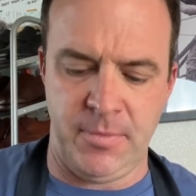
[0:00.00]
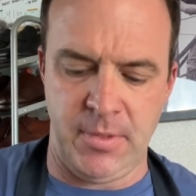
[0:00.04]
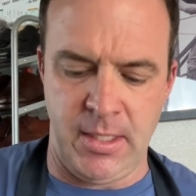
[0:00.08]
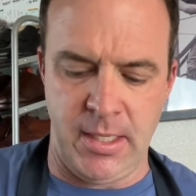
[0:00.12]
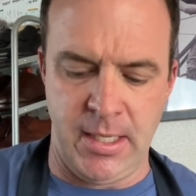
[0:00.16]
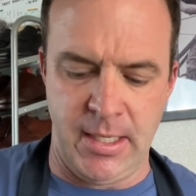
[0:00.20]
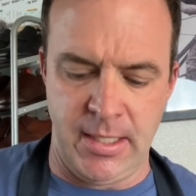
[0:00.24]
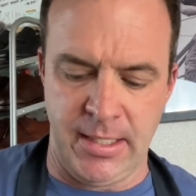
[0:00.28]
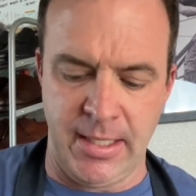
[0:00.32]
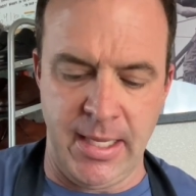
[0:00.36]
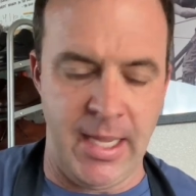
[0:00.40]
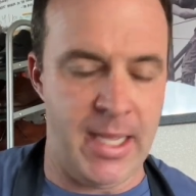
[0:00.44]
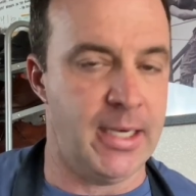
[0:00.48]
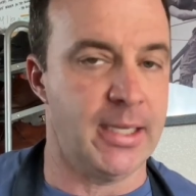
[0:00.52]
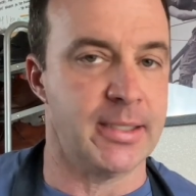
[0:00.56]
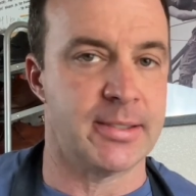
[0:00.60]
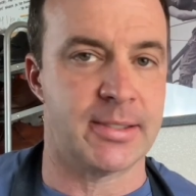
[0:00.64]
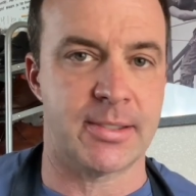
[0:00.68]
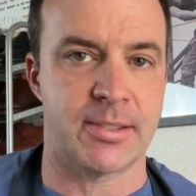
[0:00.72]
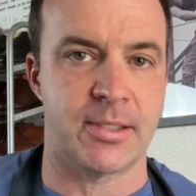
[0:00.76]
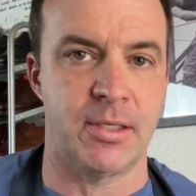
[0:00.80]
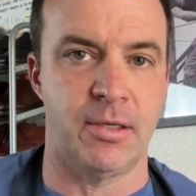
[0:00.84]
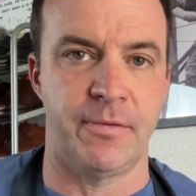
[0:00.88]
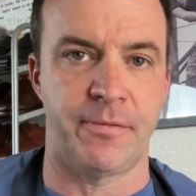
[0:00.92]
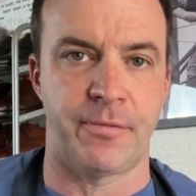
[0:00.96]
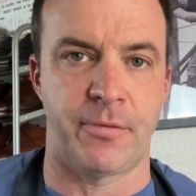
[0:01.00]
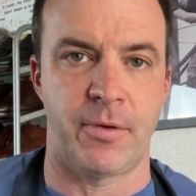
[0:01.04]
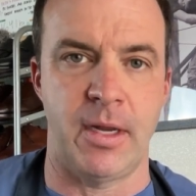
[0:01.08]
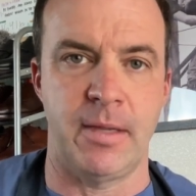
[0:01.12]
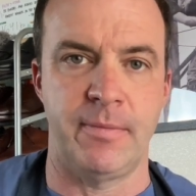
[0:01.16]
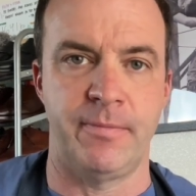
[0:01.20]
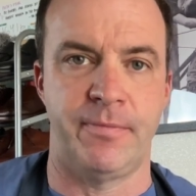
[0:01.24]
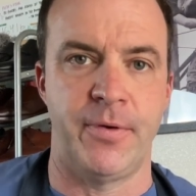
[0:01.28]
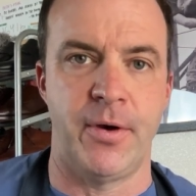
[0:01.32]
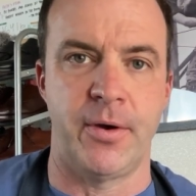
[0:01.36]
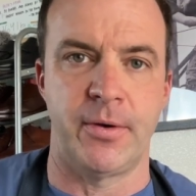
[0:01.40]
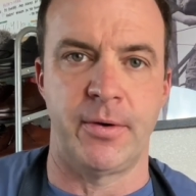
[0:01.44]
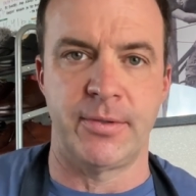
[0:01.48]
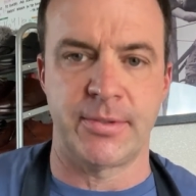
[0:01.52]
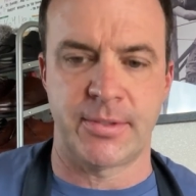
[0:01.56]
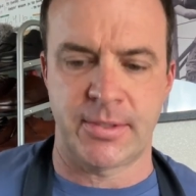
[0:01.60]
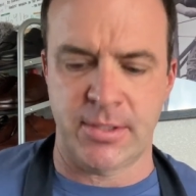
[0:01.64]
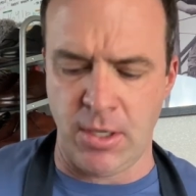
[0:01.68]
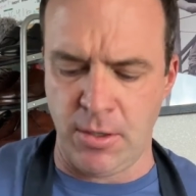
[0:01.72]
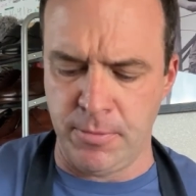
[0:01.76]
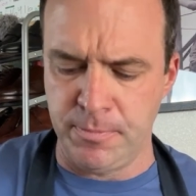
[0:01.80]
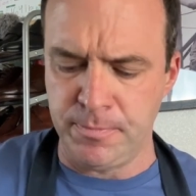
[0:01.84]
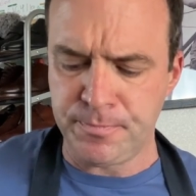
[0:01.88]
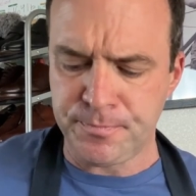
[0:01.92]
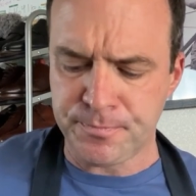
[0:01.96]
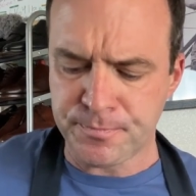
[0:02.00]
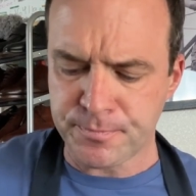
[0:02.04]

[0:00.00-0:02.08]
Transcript: And again, it's still frame photos. So